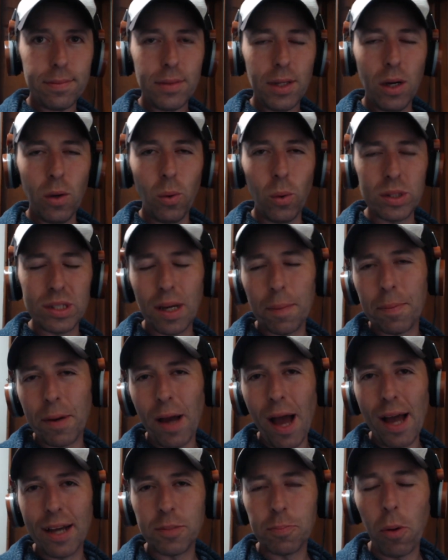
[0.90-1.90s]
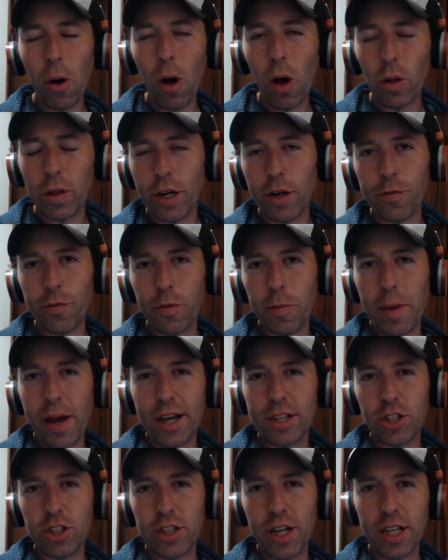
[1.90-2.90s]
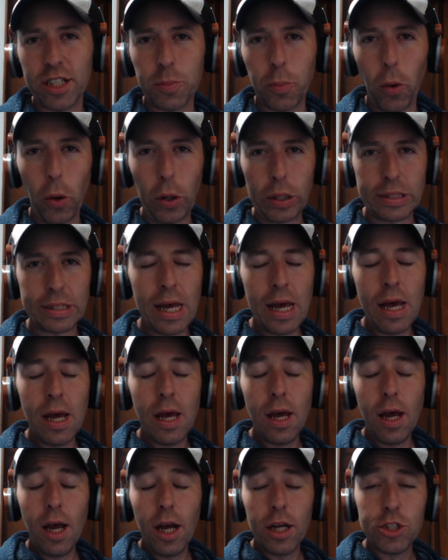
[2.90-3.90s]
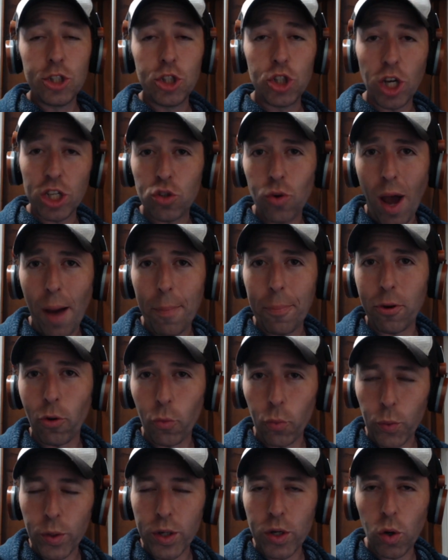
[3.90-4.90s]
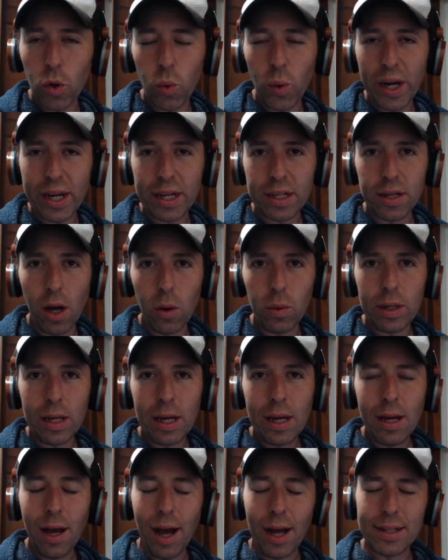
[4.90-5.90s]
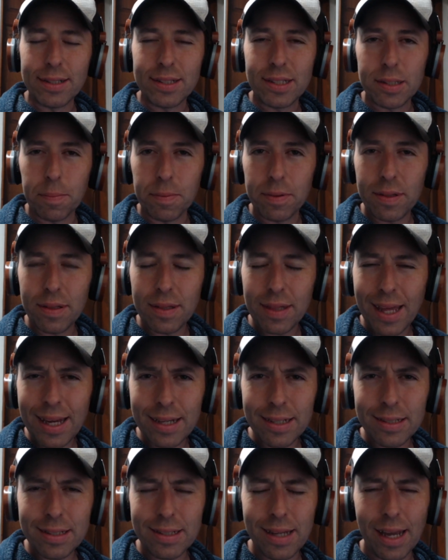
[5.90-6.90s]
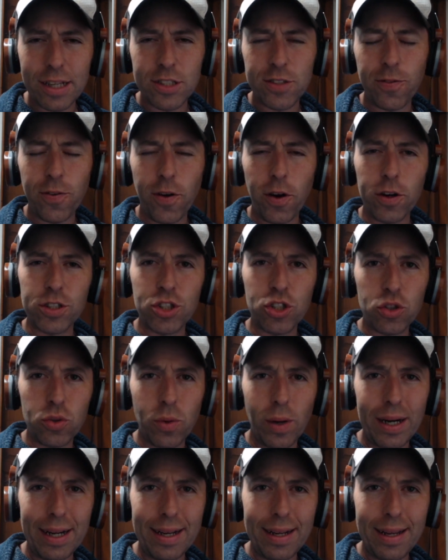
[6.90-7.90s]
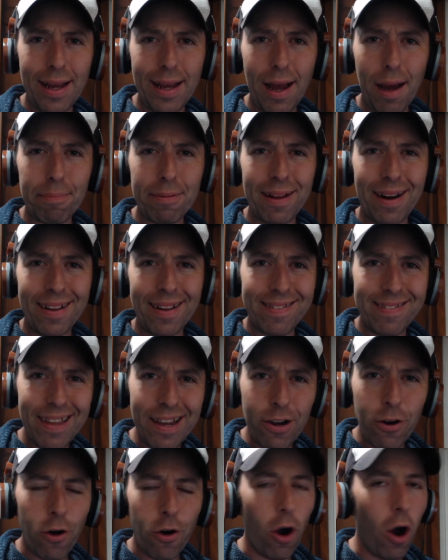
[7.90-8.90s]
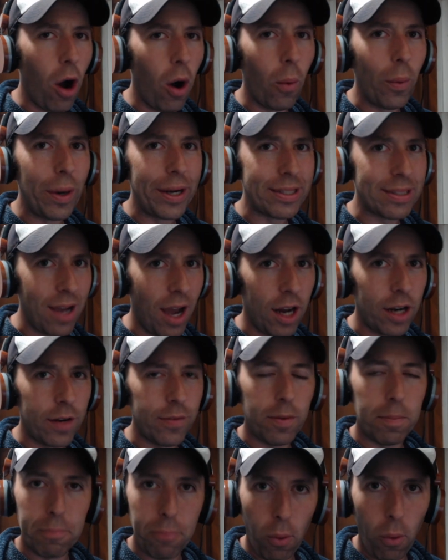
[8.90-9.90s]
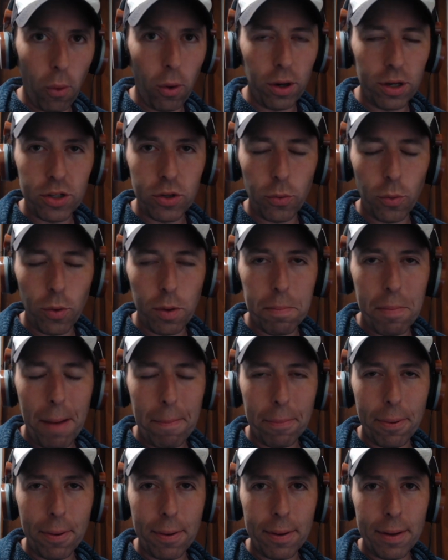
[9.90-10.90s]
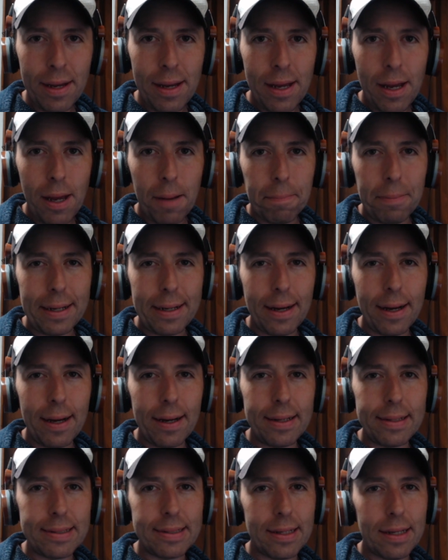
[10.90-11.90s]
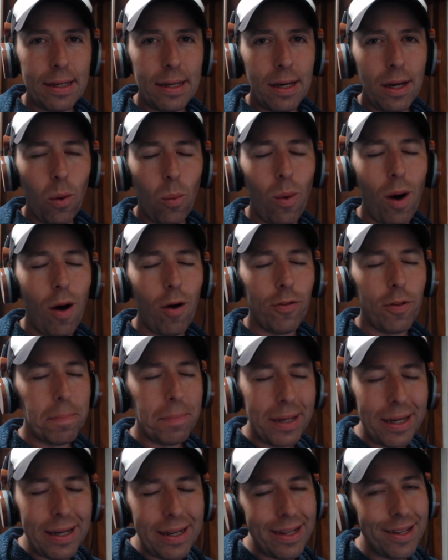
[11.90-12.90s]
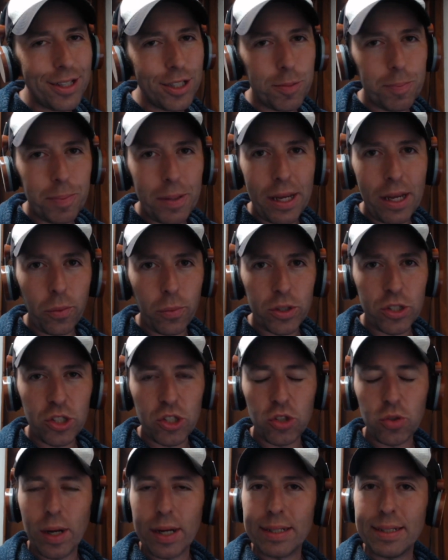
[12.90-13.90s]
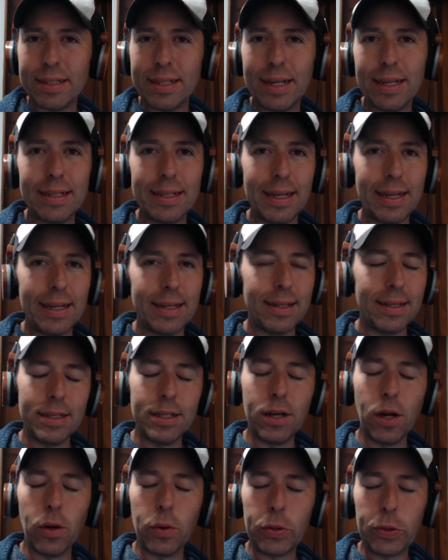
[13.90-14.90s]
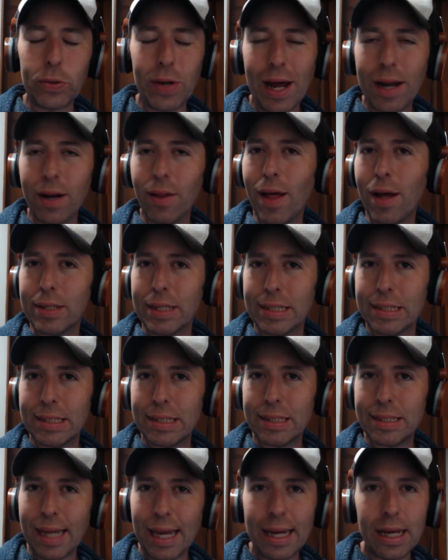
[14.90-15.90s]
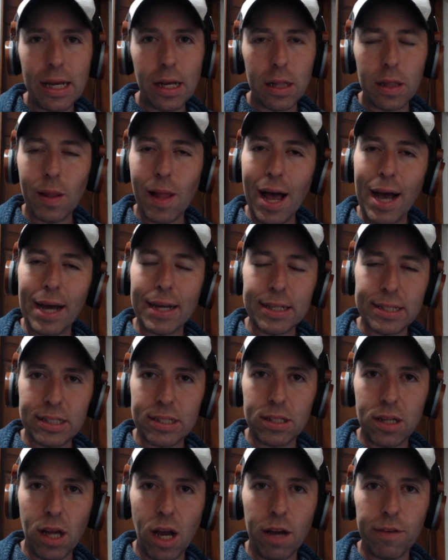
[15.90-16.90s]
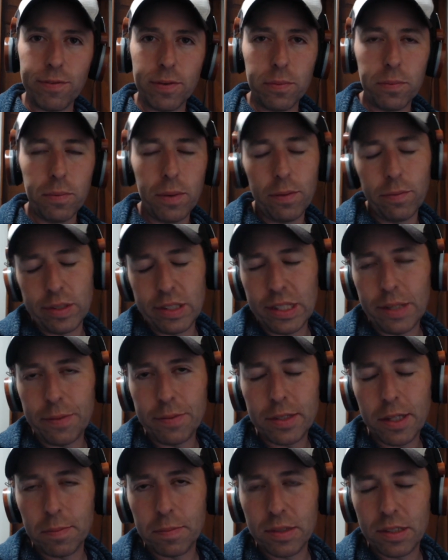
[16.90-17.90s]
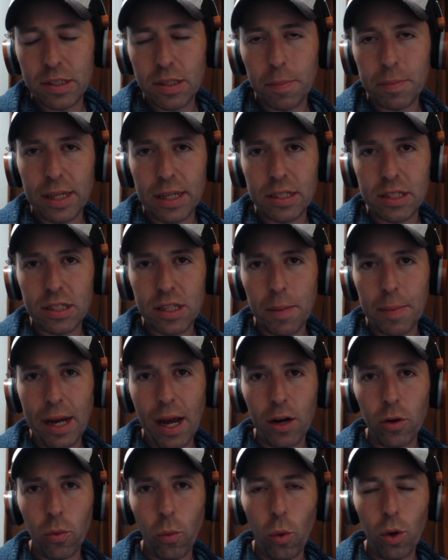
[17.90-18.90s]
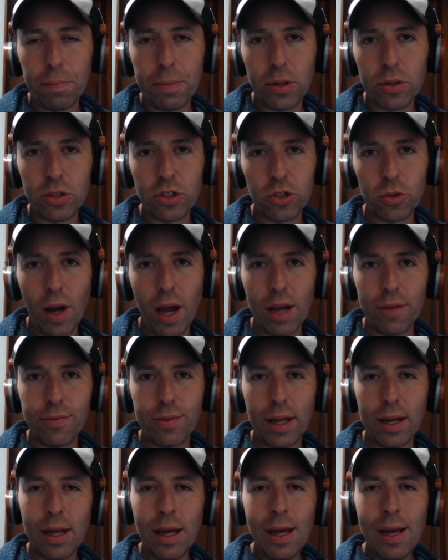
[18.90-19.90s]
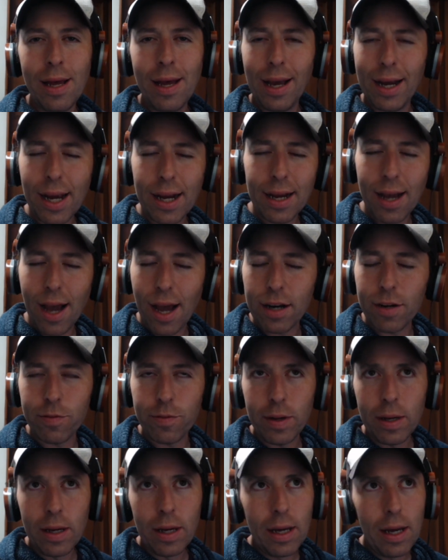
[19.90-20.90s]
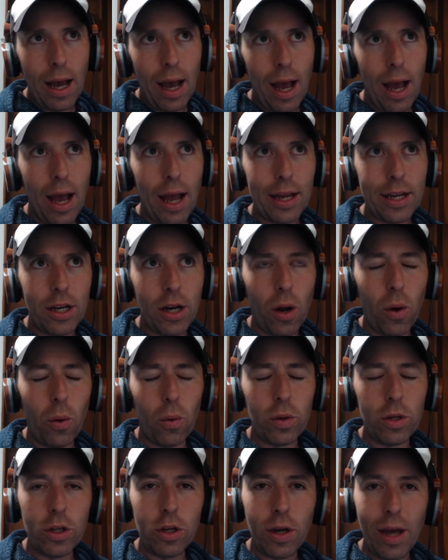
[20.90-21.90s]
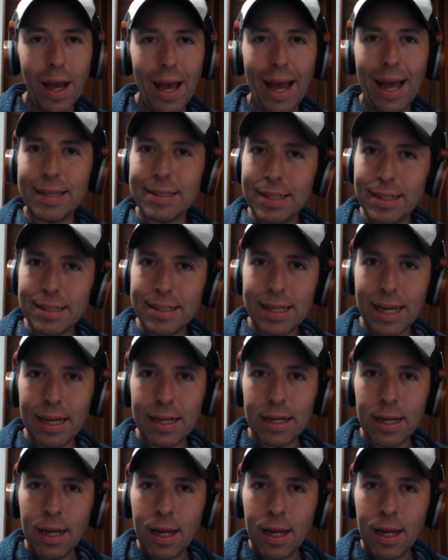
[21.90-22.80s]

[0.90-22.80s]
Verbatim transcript: What's up, guys? Paul here from Hashtag Sports. Just dropping a real quick note on some things as far as training camp that I think are always kind of important to remember because while the media is being restricted and you know you're not allowed to say a lot of stuff and, and we've seen some things coming out of One Bills Drive that again kind of uh, you know you hesitate